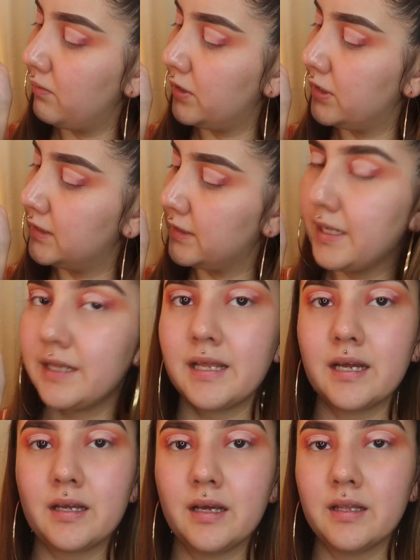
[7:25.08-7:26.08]
We're just getting
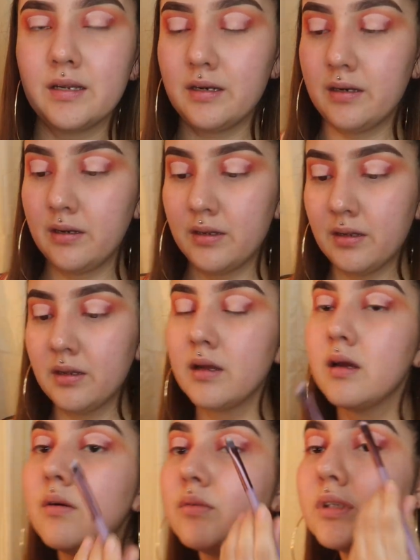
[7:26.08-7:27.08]
that color.
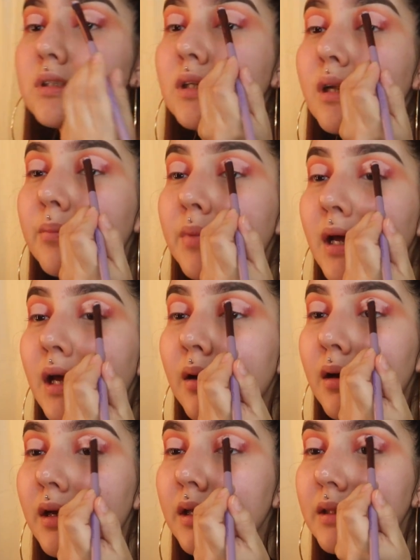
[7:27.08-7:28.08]
And we're just gonna
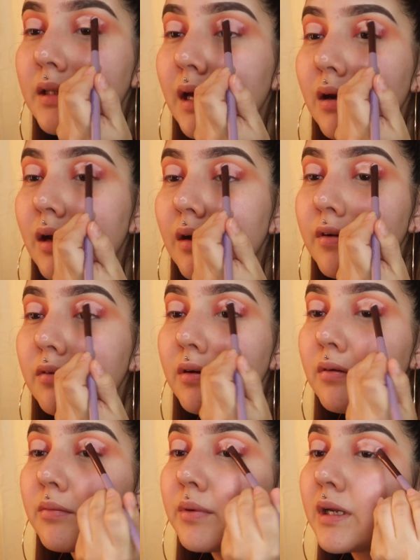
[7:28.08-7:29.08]
put that
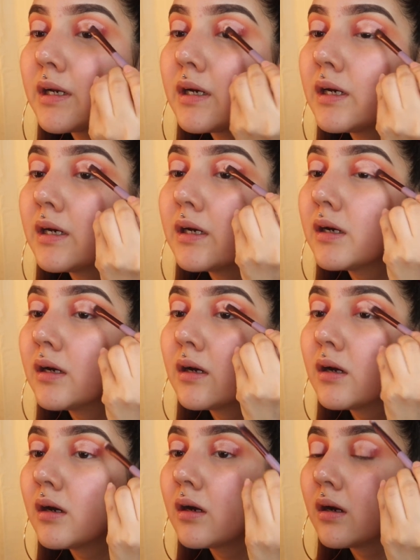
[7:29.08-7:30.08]
everywhere where we cut
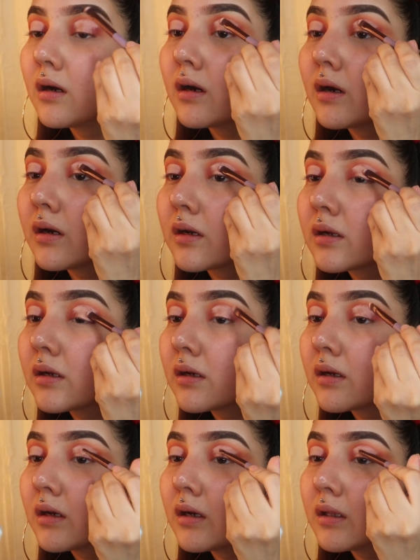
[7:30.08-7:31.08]
our
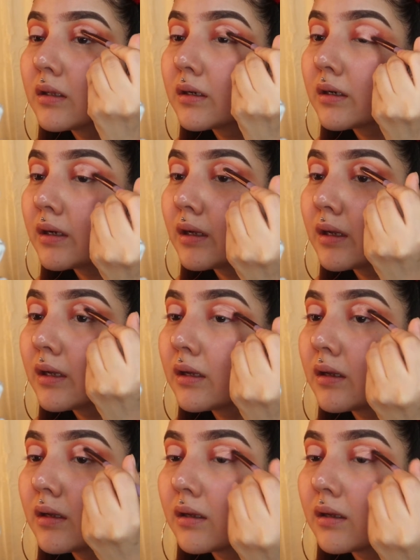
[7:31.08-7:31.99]
color at.